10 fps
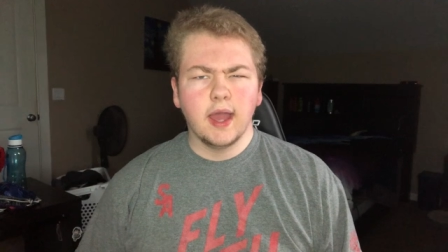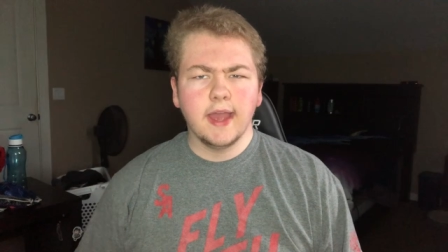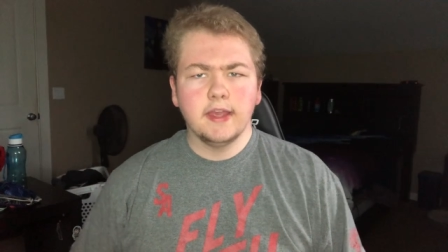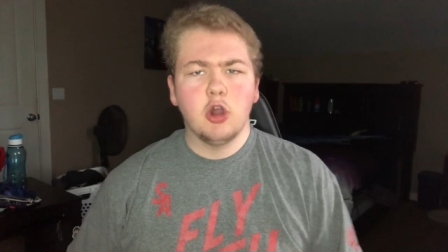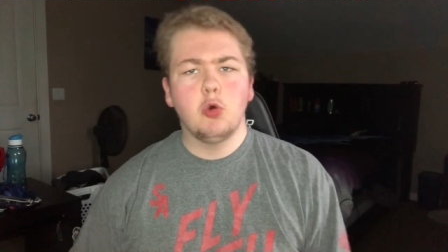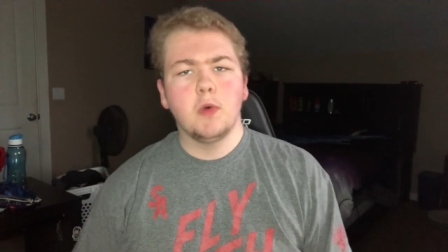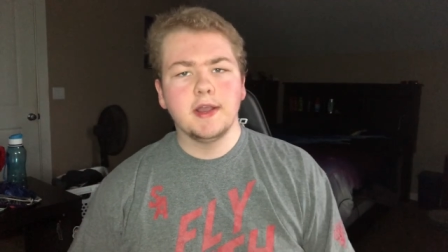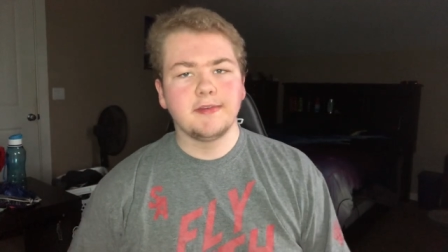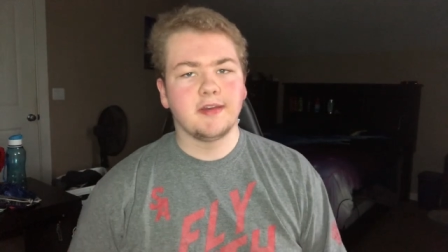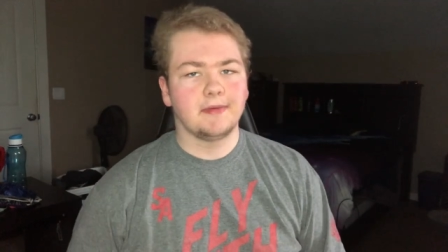Hey yo, what
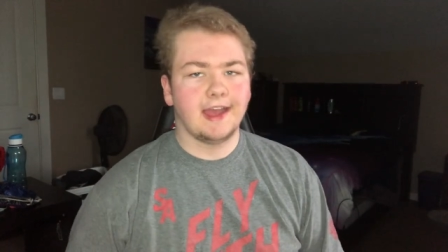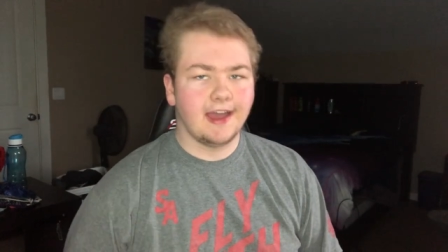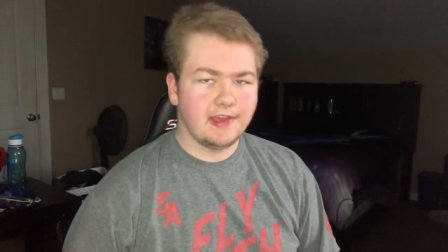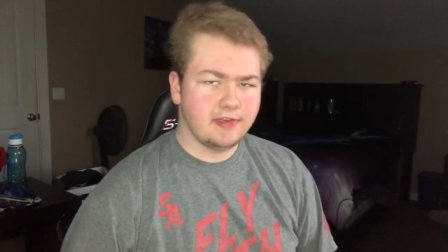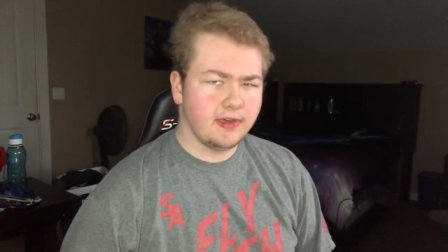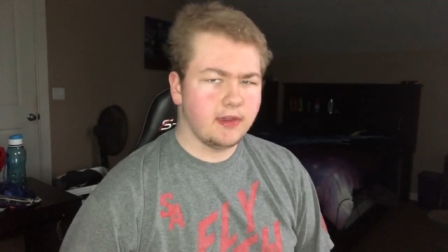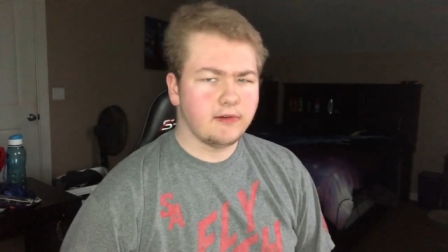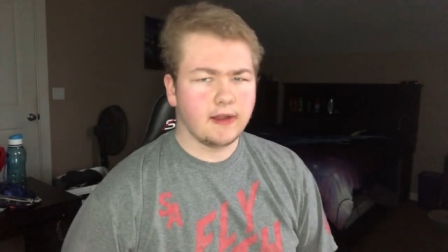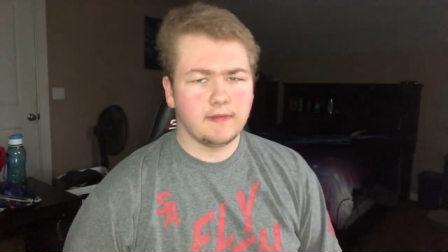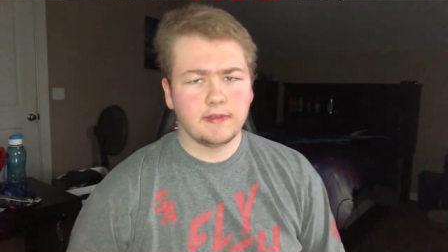is up guys?
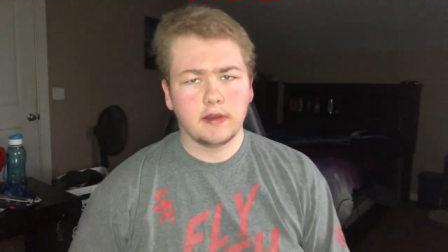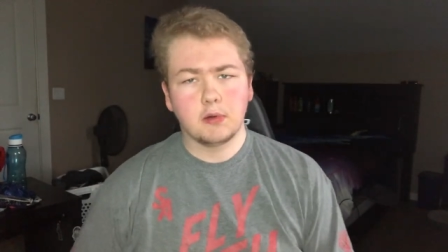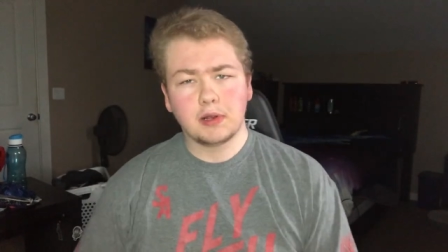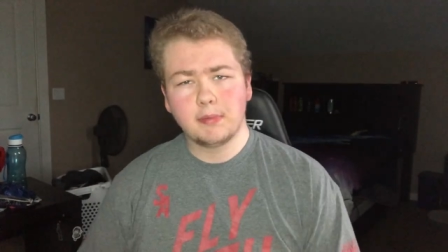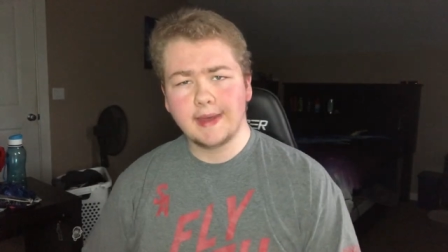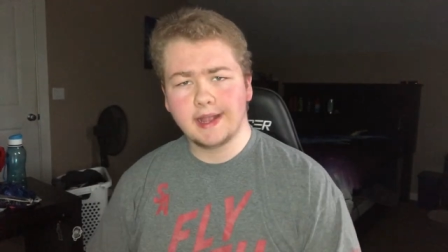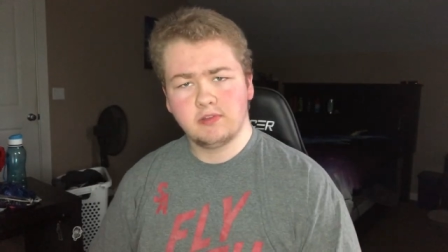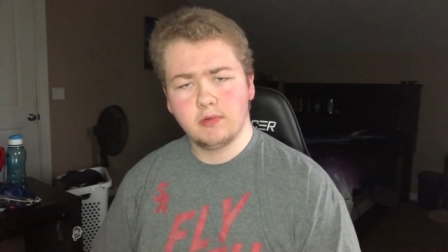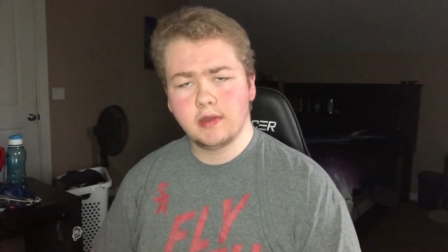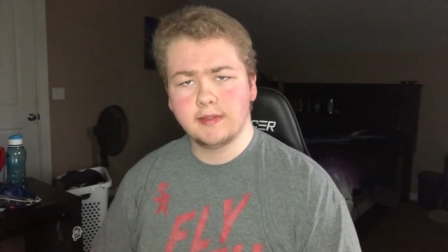Zanecraft here. Welcome back
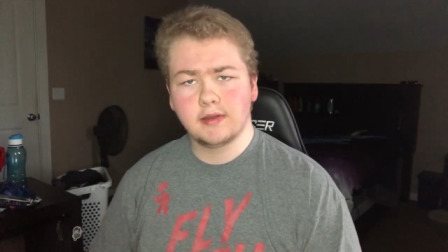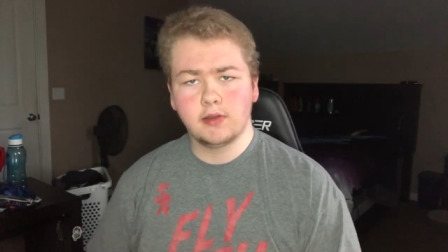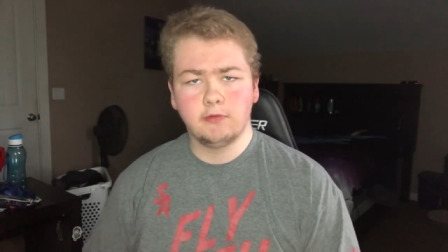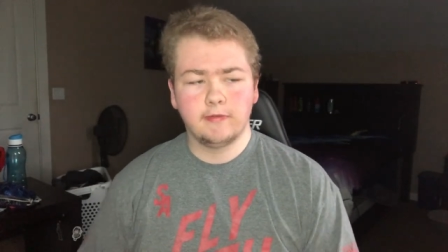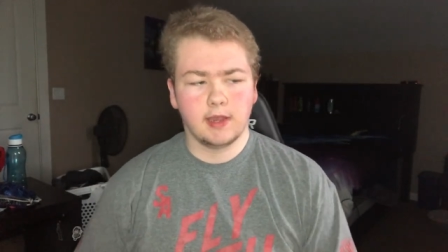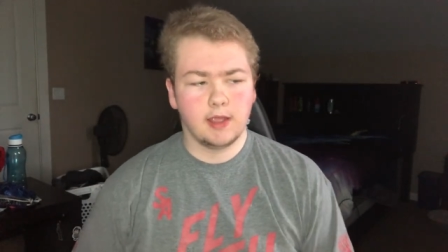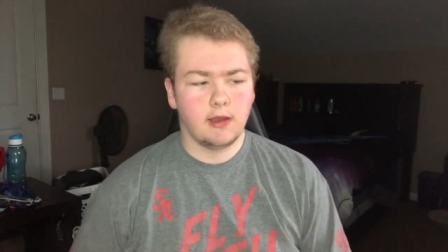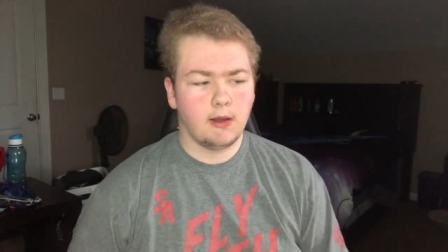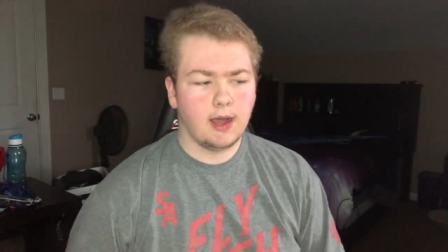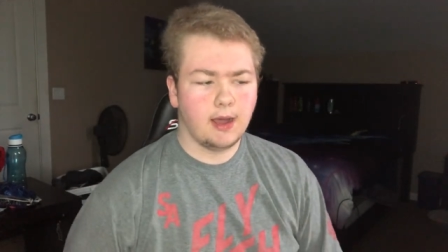to another new
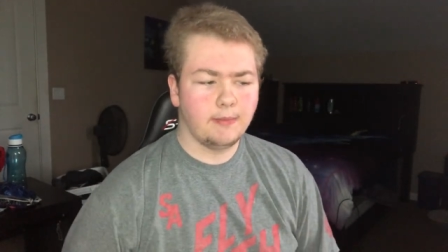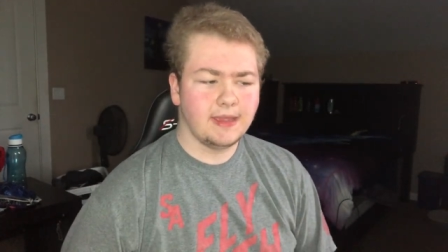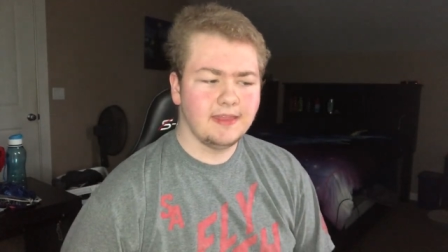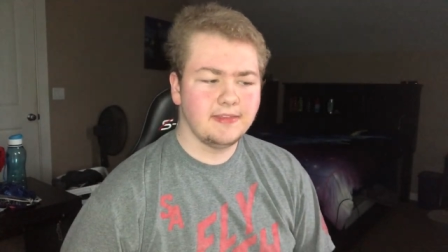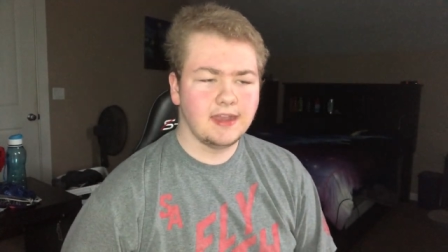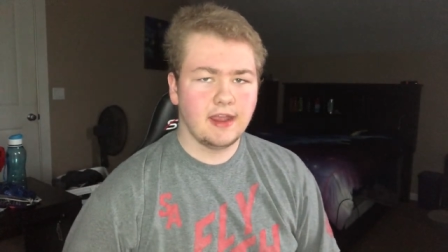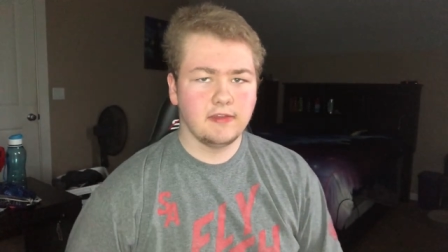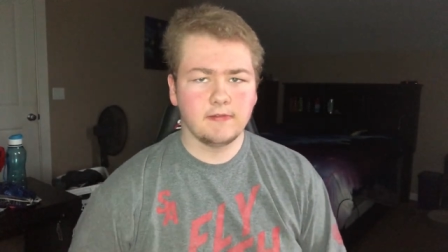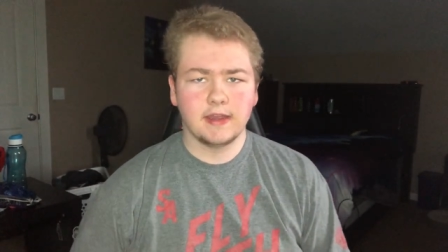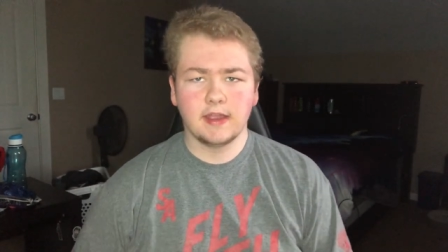video. Um, in
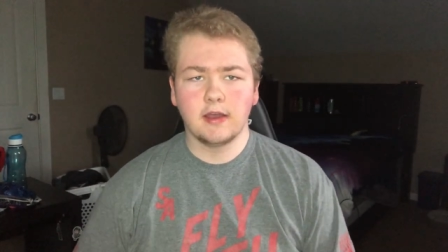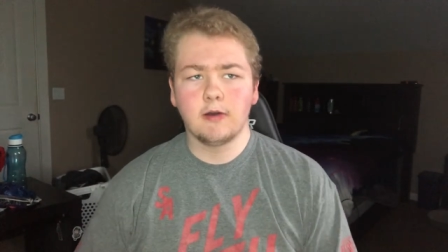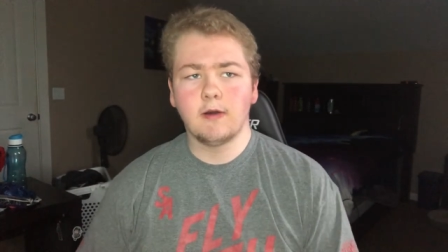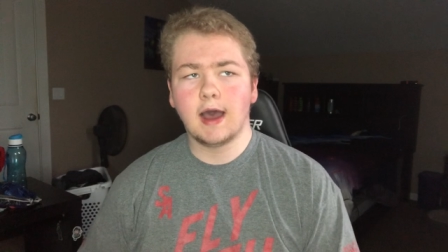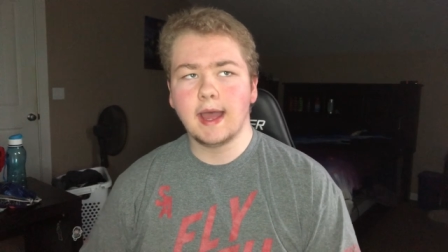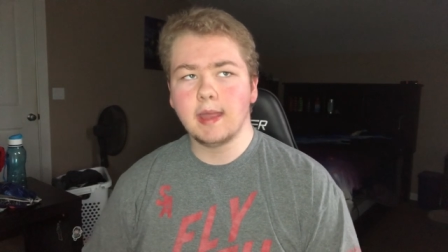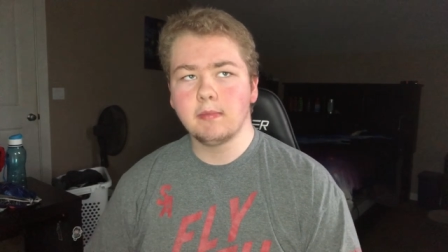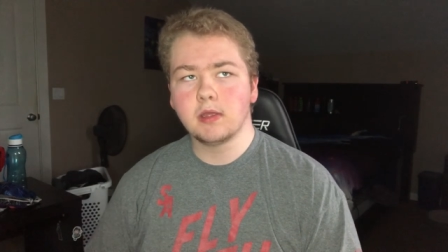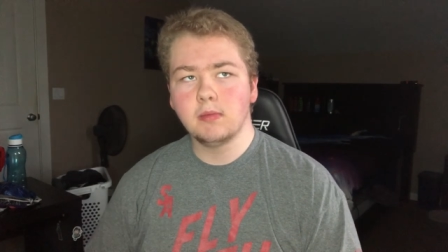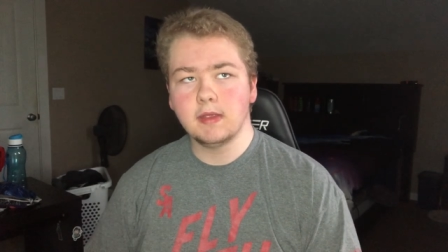today's video, I
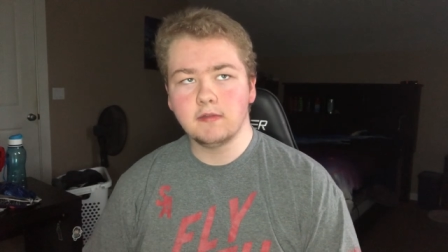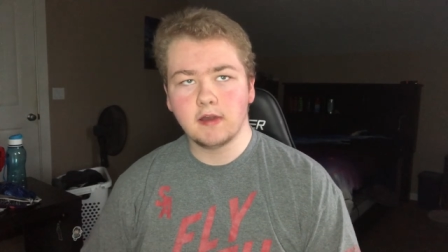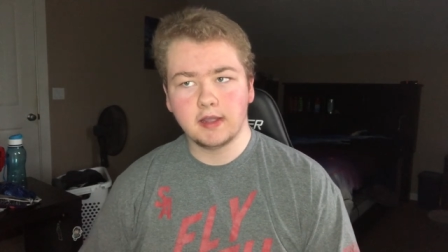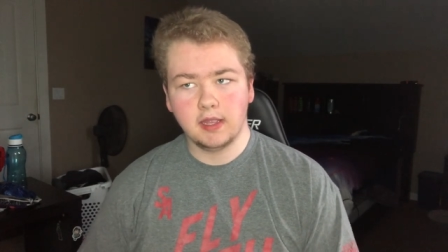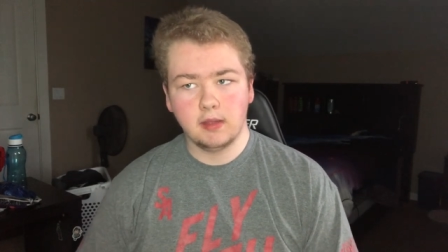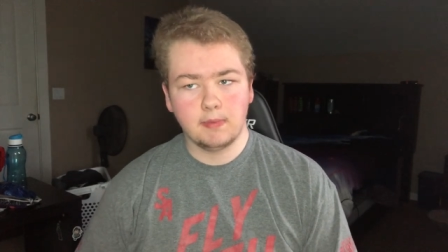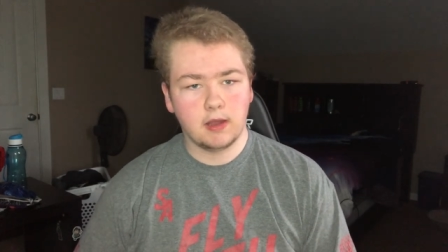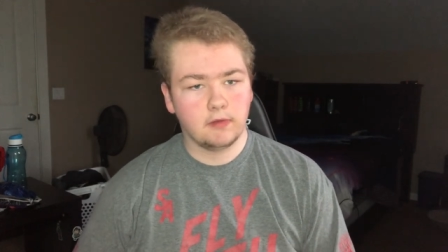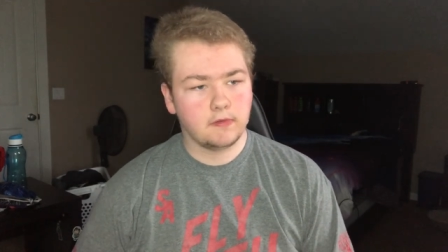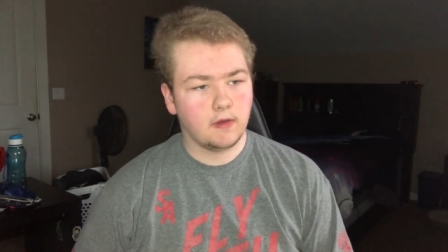am going to be talking
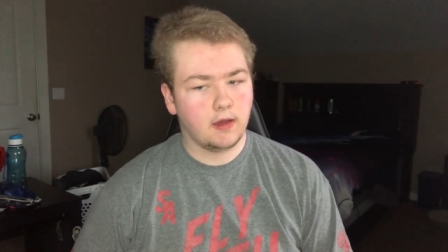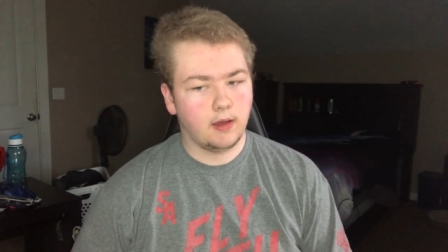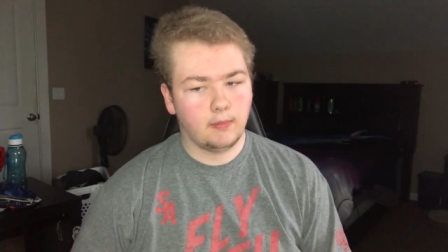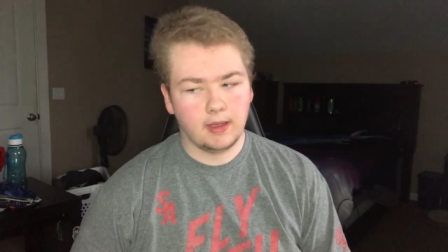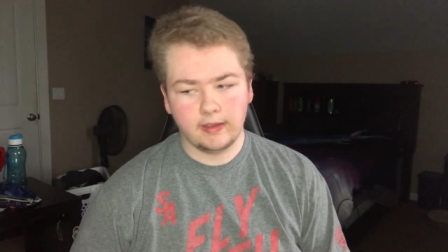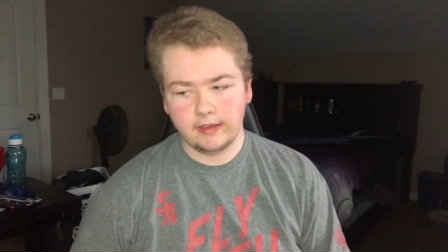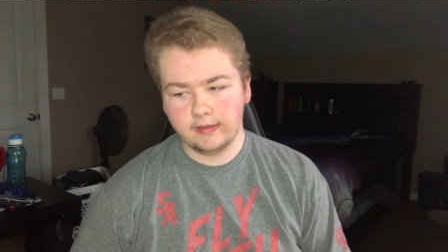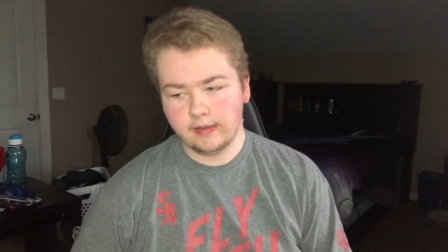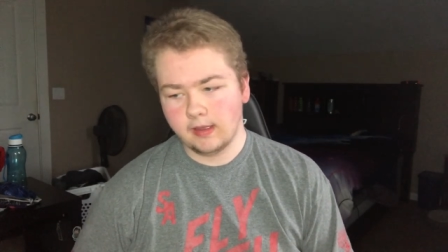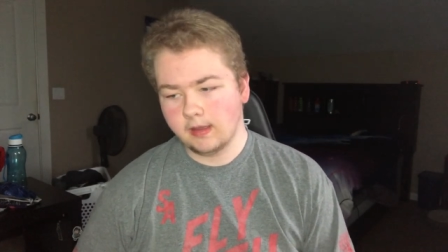about um,
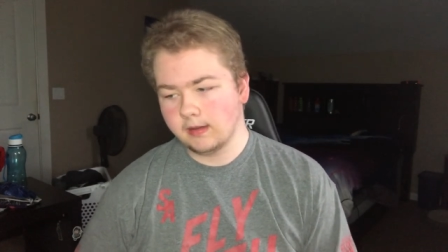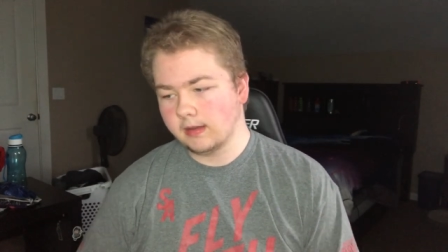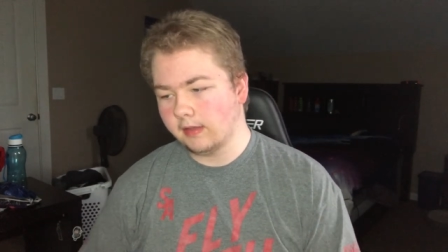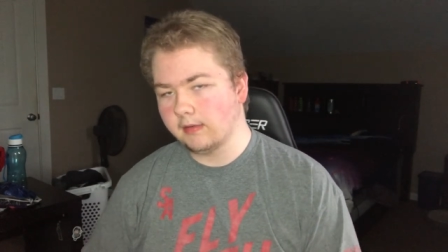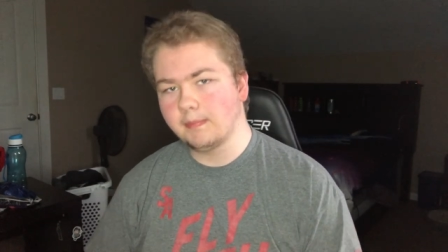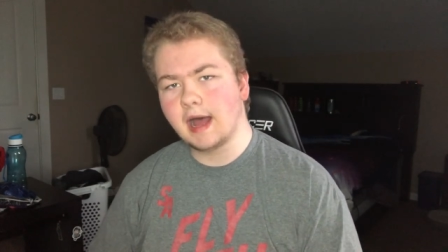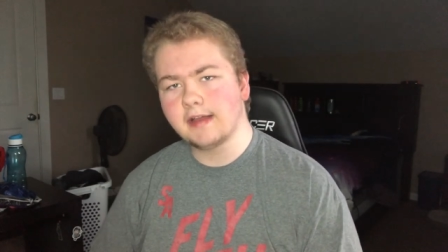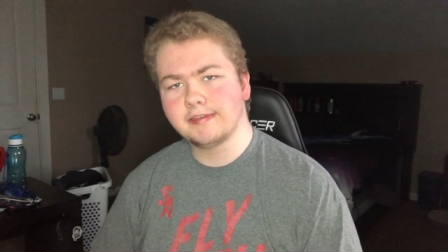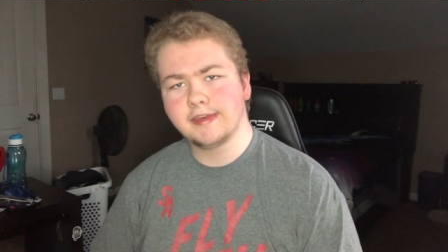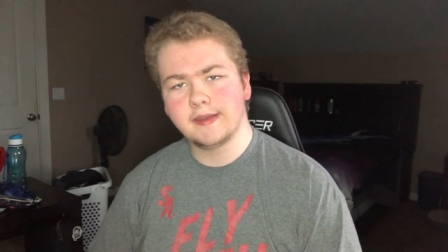a, another
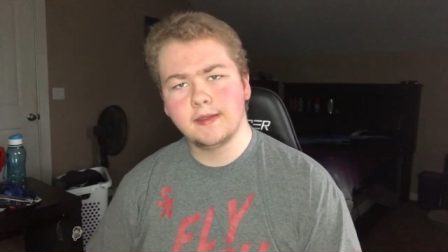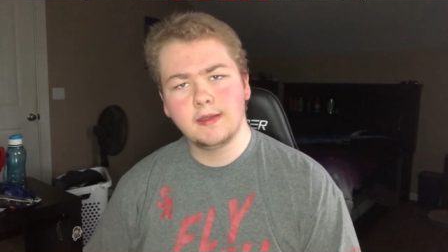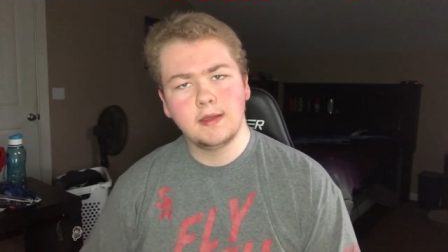boxing